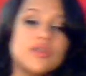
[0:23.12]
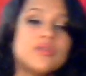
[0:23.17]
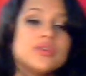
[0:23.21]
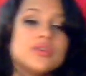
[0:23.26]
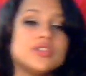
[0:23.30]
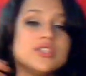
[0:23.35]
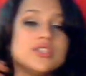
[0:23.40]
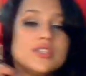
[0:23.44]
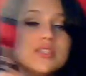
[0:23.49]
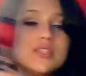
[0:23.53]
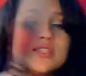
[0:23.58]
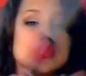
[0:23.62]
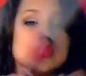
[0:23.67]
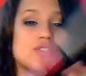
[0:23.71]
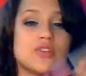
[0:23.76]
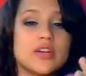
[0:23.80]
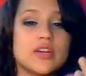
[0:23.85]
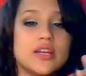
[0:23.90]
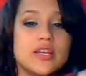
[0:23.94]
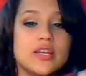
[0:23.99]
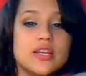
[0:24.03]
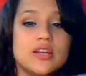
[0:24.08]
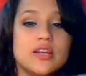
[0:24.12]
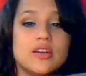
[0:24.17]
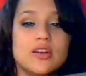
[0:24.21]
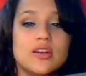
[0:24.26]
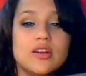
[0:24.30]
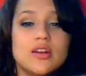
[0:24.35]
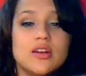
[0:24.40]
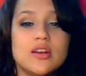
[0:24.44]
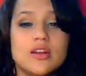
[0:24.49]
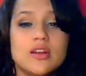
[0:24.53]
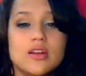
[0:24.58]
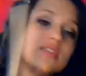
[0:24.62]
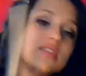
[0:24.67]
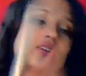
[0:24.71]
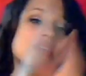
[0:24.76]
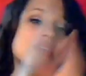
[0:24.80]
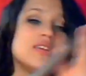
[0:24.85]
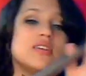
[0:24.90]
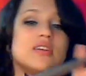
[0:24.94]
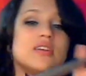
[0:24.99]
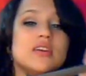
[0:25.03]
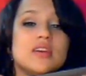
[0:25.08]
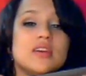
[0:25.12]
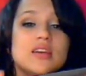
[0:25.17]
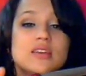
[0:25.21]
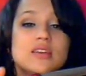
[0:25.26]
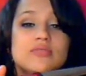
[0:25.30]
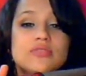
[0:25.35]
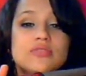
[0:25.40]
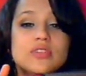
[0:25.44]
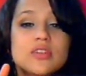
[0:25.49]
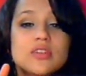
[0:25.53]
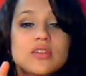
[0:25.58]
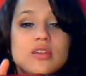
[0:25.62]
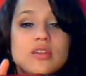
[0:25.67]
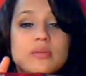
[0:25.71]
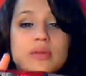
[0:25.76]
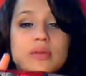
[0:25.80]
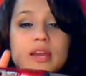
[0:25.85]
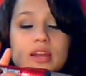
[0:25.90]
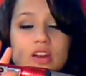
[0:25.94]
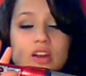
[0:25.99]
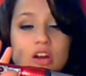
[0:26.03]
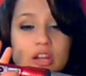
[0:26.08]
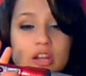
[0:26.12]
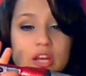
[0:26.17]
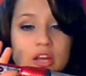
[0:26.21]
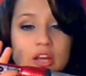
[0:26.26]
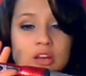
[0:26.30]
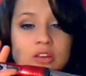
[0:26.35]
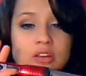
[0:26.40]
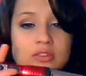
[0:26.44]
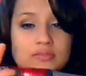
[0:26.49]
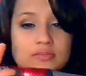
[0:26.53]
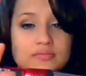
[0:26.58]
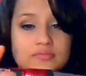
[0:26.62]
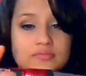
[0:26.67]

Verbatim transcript: which is right here, Infinity by Conair,